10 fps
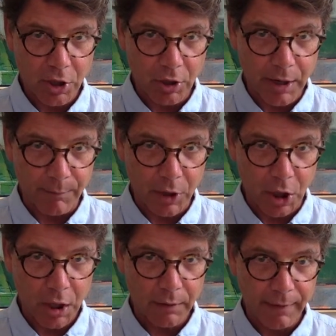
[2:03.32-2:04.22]

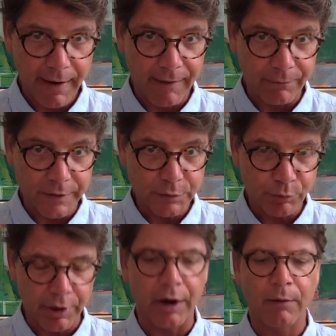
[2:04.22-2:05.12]
Cranmer and this
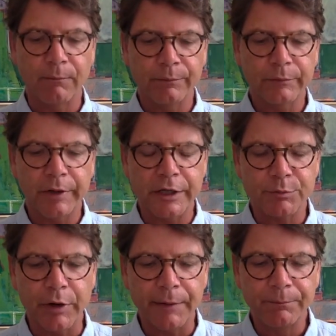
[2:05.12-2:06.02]
prayer. Let us
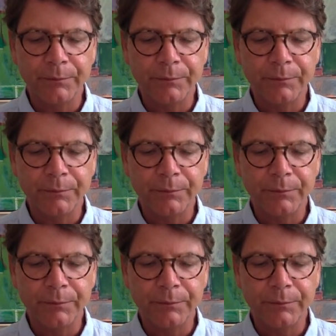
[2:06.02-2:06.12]
pray.